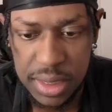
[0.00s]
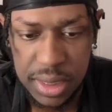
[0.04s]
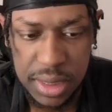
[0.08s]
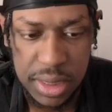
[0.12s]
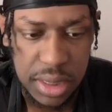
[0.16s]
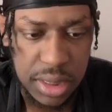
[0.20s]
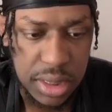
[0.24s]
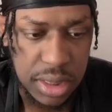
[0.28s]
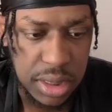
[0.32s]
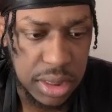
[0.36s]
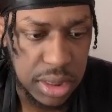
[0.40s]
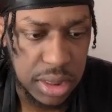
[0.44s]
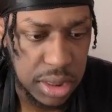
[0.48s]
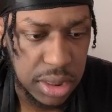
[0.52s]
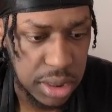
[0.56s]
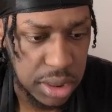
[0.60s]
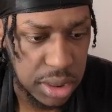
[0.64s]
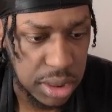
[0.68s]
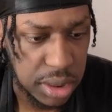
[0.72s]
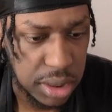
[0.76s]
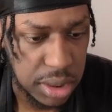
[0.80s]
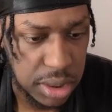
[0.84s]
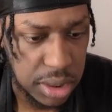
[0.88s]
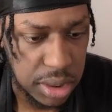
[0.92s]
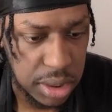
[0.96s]

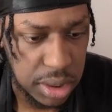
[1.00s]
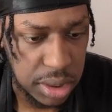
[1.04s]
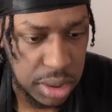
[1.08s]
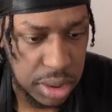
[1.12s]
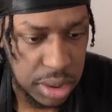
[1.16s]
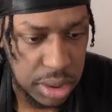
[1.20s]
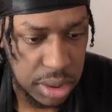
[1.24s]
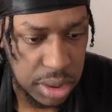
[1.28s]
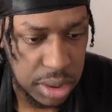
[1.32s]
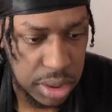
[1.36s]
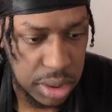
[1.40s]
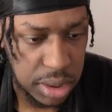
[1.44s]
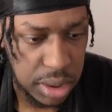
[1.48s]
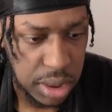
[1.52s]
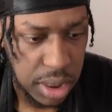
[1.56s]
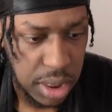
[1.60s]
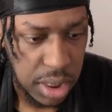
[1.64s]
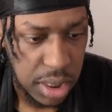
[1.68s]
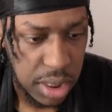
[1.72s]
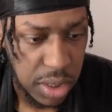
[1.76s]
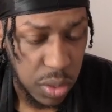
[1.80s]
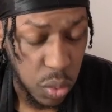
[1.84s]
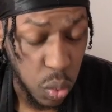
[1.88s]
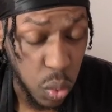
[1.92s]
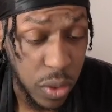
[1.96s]
Ooh.
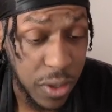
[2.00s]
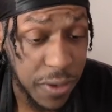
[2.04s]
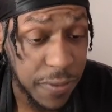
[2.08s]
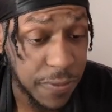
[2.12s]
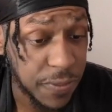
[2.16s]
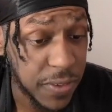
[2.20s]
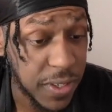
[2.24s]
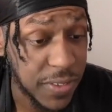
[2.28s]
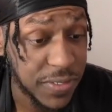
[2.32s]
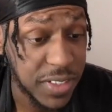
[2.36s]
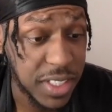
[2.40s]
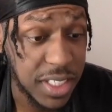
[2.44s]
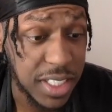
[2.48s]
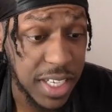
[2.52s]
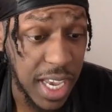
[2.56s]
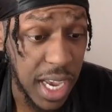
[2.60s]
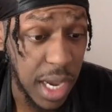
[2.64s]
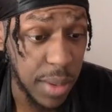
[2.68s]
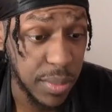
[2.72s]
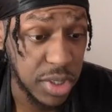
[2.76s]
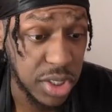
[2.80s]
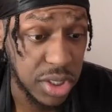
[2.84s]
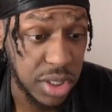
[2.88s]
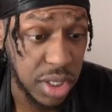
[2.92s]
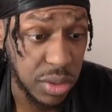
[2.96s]
150
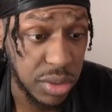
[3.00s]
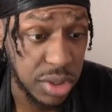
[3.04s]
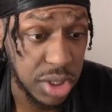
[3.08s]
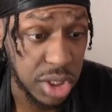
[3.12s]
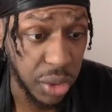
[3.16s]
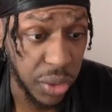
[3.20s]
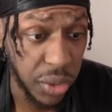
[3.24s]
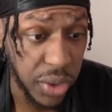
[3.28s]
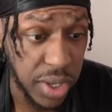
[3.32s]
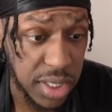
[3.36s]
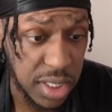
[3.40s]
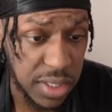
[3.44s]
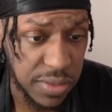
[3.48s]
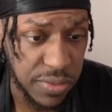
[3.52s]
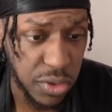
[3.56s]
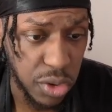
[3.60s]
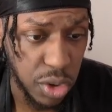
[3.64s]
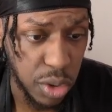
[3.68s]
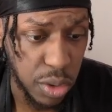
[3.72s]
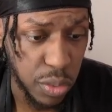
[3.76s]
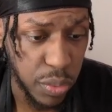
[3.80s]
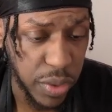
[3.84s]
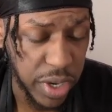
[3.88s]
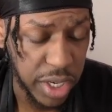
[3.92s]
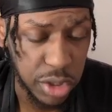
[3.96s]
damage though is crazy for
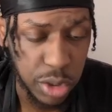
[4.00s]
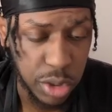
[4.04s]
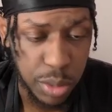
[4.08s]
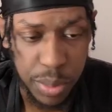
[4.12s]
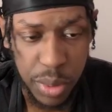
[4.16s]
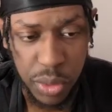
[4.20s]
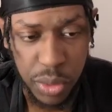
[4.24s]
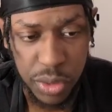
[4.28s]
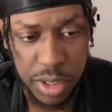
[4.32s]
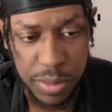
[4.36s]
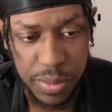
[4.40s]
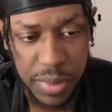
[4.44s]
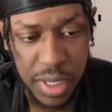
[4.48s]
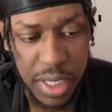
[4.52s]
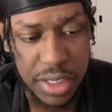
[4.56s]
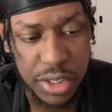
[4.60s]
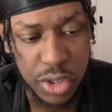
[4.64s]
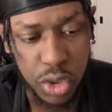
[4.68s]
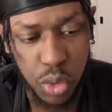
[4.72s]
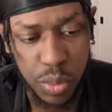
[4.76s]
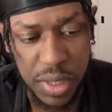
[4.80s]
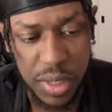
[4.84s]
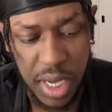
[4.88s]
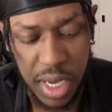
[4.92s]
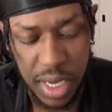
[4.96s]
a regular Pokemon,
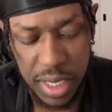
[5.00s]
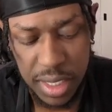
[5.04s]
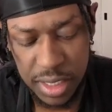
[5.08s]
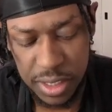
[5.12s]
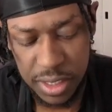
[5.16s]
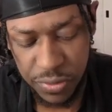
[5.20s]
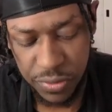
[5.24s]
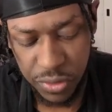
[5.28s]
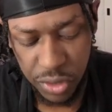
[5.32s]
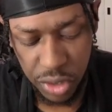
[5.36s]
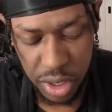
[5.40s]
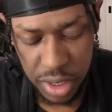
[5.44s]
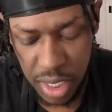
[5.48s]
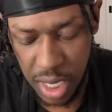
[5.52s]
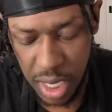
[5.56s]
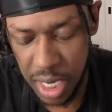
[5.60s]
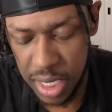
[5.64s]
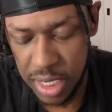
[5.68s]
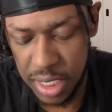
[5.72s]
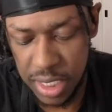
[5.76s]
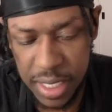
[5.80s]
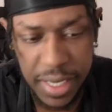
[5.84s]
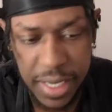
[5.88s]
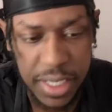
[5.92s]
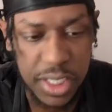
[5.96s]
to be honest. For a
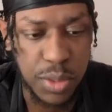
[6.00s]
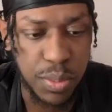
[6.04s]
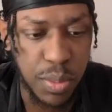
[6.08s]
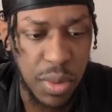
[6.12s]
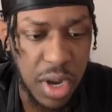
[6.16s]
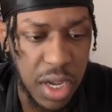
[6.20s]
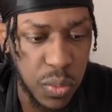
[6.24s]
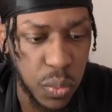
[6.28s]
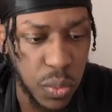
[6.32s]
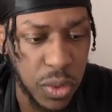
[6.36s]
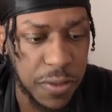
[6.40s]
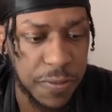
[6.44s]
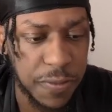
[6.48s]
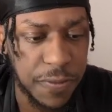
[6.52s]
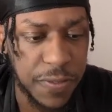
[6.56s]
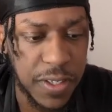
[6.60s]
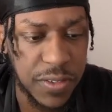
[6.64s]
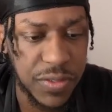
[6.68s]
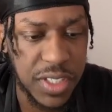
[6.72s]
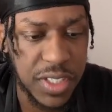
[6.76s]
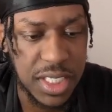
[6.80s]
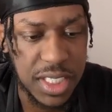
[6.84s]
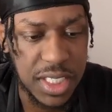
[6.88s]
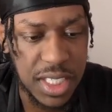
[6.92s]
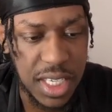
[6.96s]
non-EX Mon,
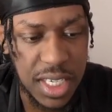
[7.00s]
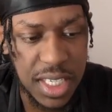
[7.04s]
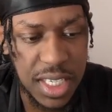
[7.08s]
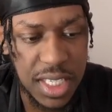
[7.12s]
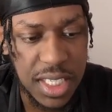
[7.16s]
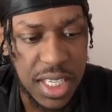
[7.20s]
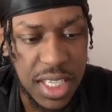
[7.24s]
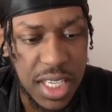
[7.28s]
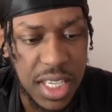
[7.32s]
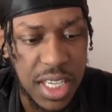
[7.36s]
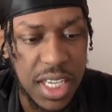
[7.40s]
150 is hitting.